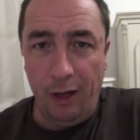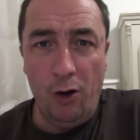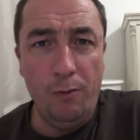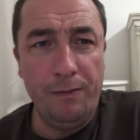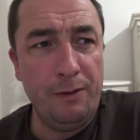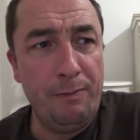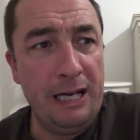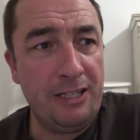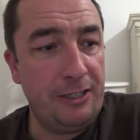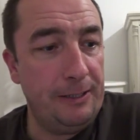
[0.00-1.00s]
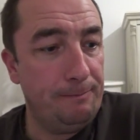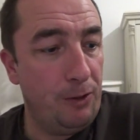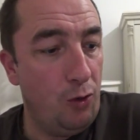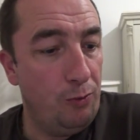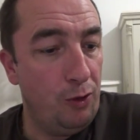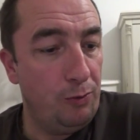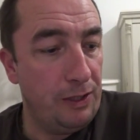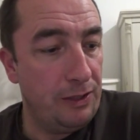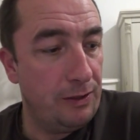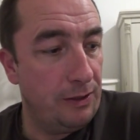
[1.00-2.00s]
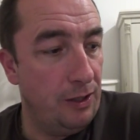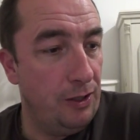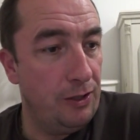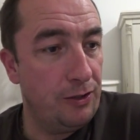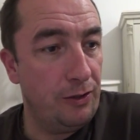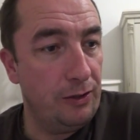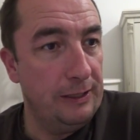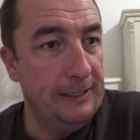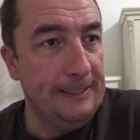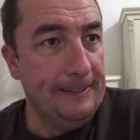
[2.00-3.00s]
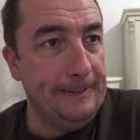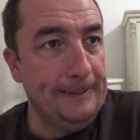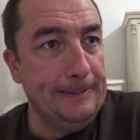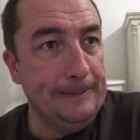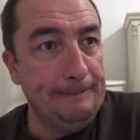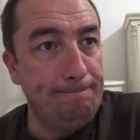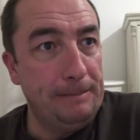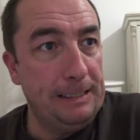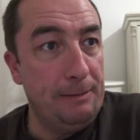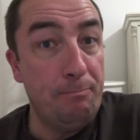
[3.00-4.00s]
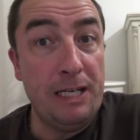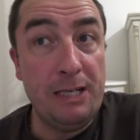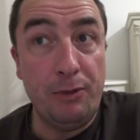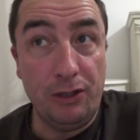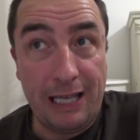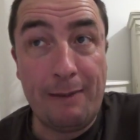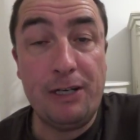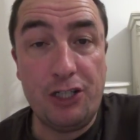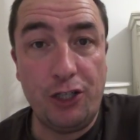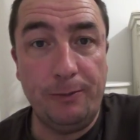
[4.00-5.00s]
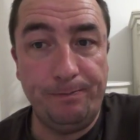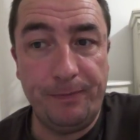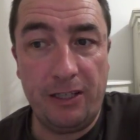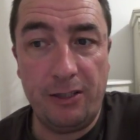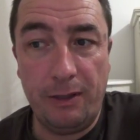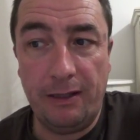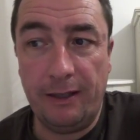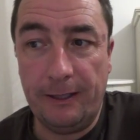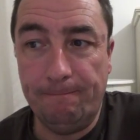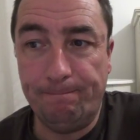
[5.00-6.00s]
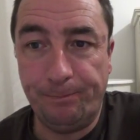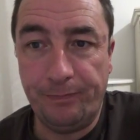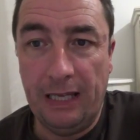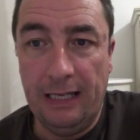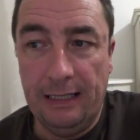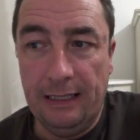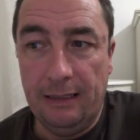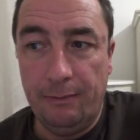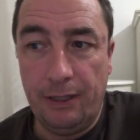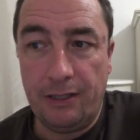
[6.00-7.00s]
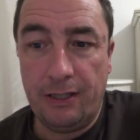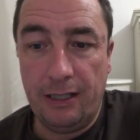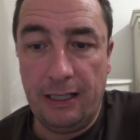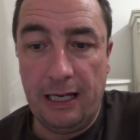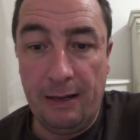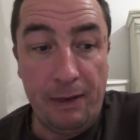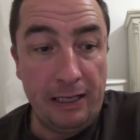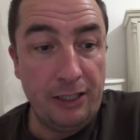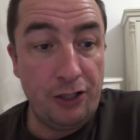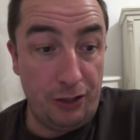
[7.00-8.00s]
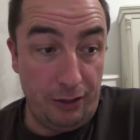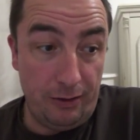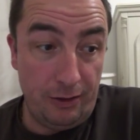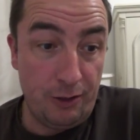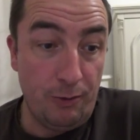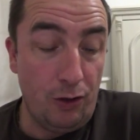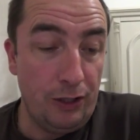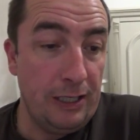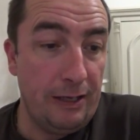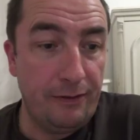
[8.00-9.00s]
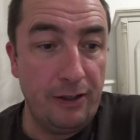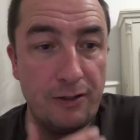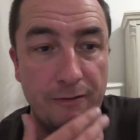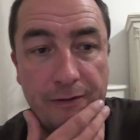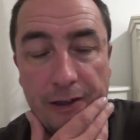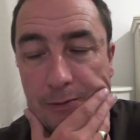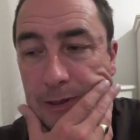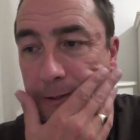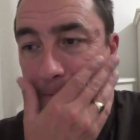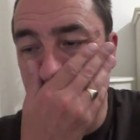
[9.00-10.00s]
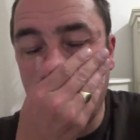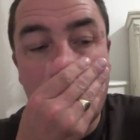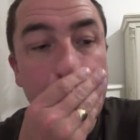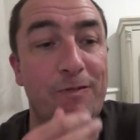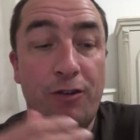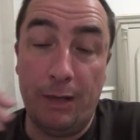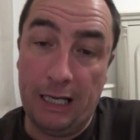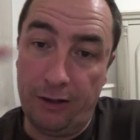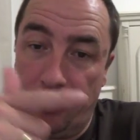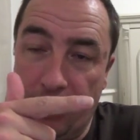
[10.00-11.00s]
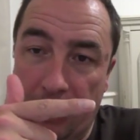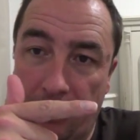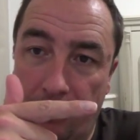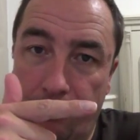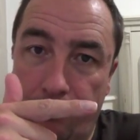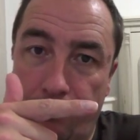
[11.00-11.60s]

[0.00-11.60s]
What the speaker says: Hope for the best and hope nobody's hurt or minimal damage. That's the main thing. But I managed this morning, I've done some filming for my other channel,